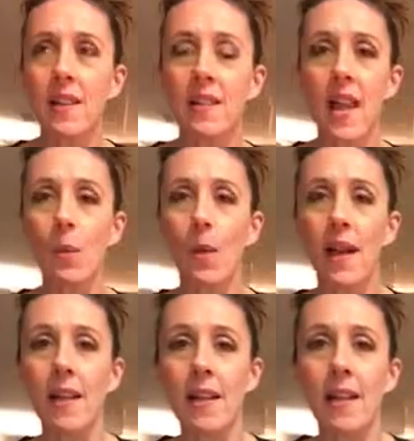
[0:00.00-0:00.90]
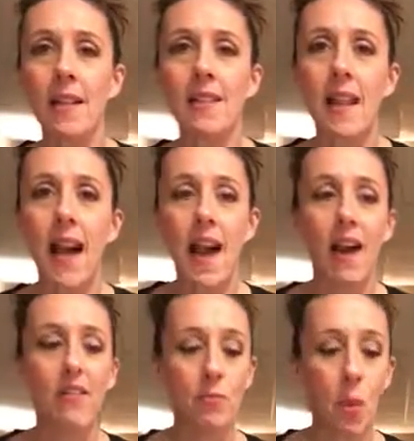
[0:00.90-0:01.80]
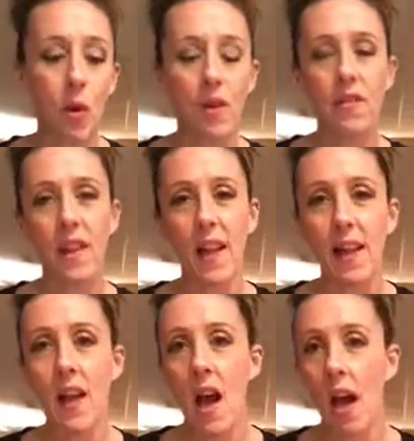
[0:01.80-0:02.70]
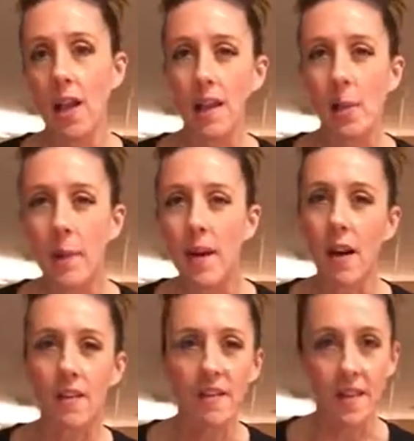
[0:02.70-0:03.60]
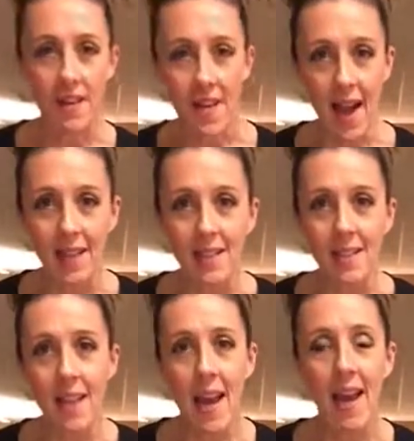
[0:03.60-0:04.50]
is that when I need to have more of like a little bit of finesse